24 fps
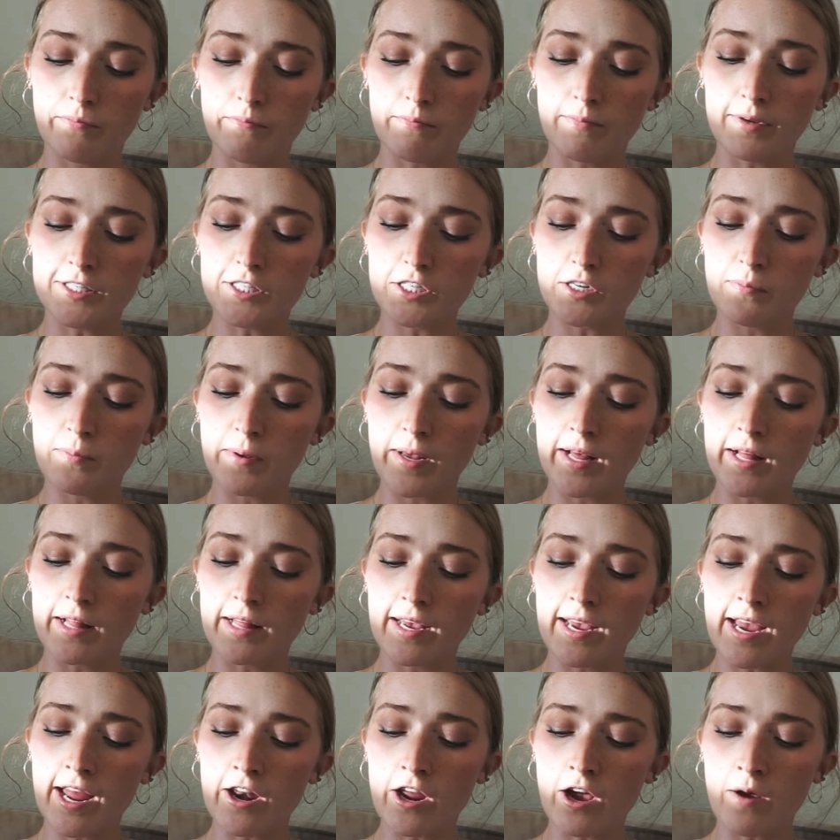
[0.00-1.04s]
Mr.
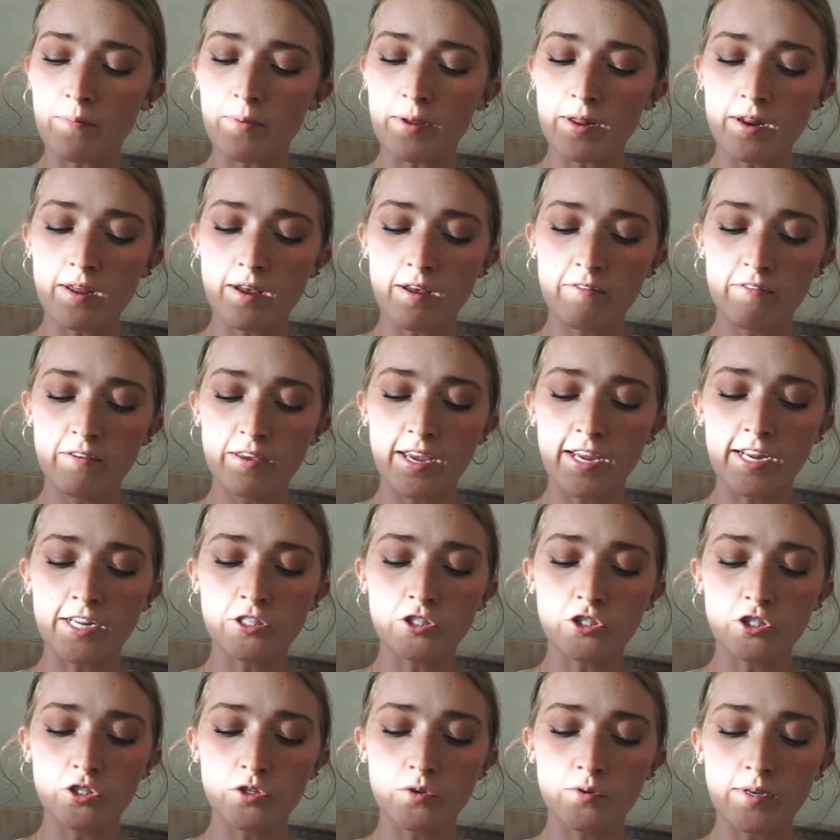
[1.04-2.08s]
Bingley had not been of
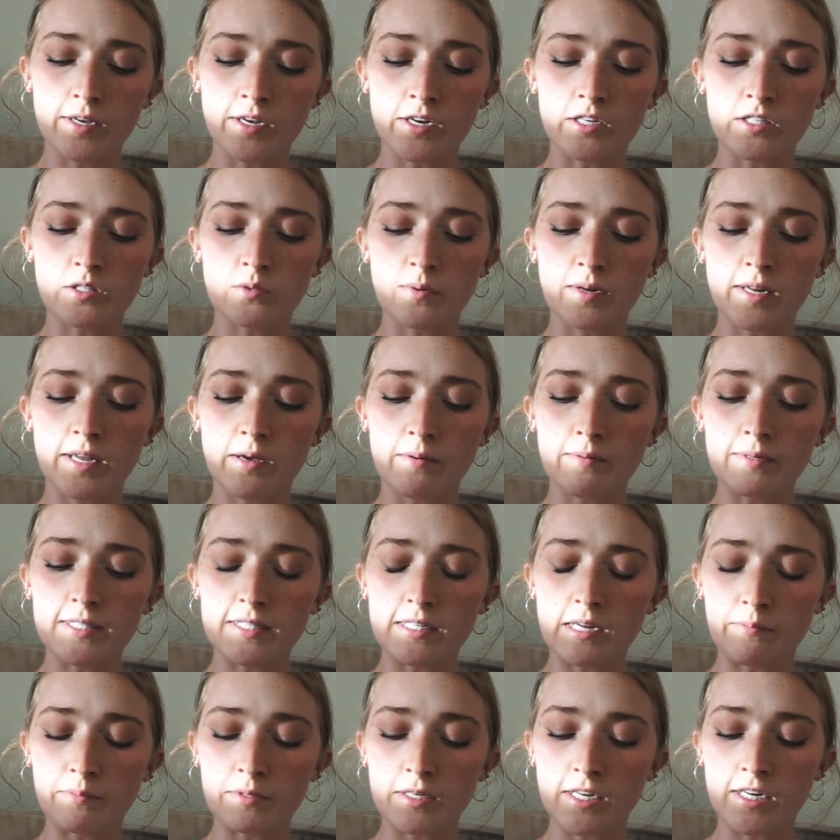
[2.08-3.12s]
age 2 years when he was
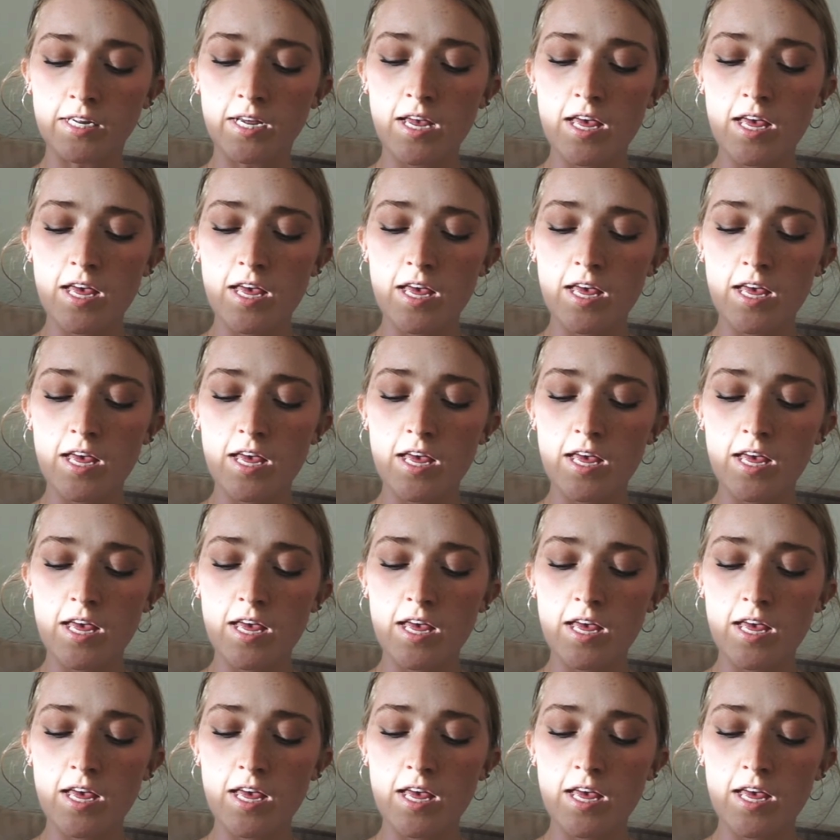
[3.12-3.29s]
tempted